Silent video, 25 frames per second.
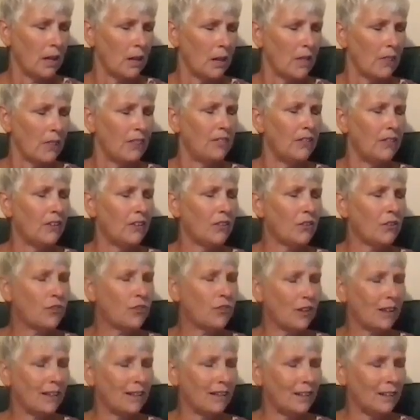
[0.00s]
this
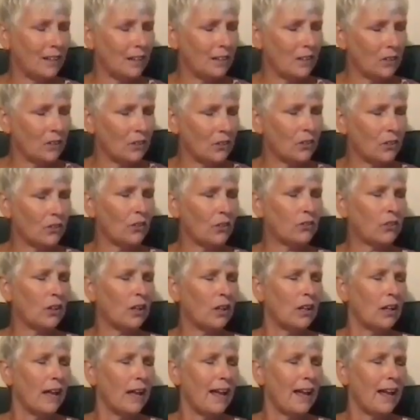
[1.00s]
is
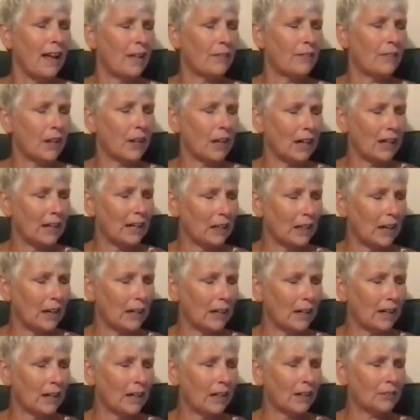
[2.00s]
at the
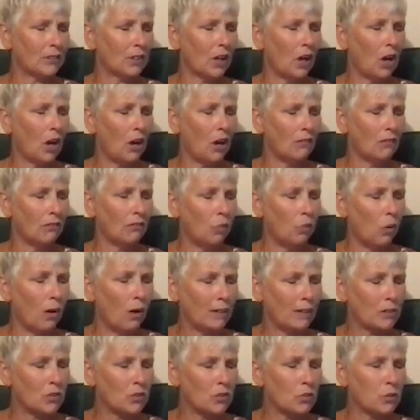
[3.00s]
heart of
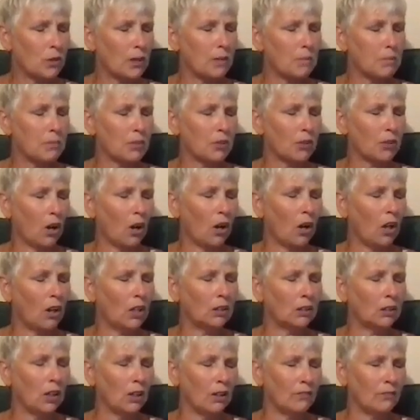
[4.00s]
what trips
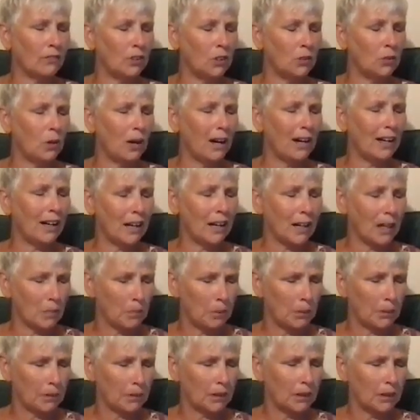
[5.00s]
all of you up.
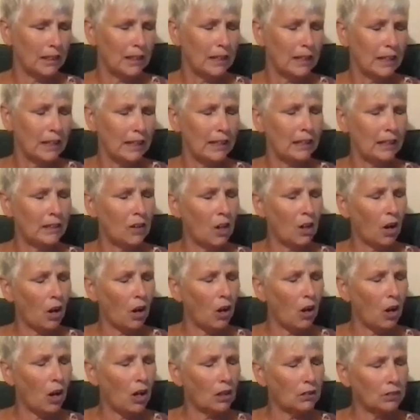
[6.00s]
In
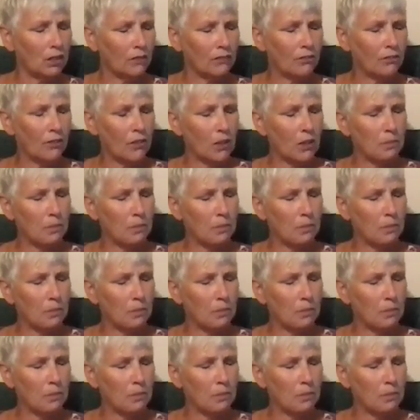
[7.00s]
all of the